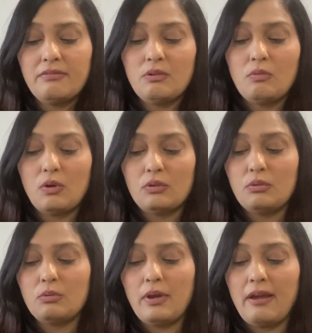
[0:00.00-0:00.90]
you want to
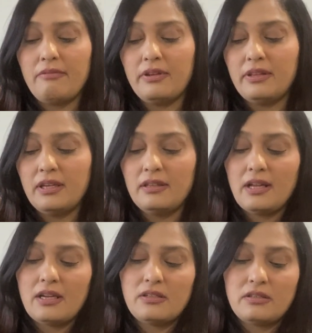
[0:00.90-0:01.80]
do everything
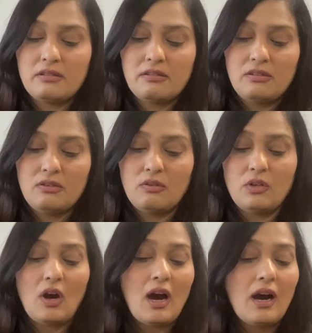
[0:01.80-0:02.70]
that, you know,
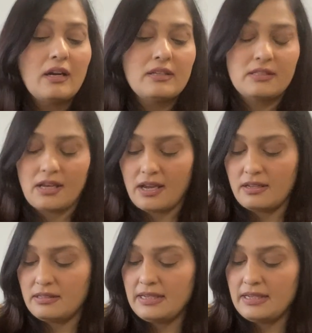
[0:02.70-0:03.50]
your heart desires.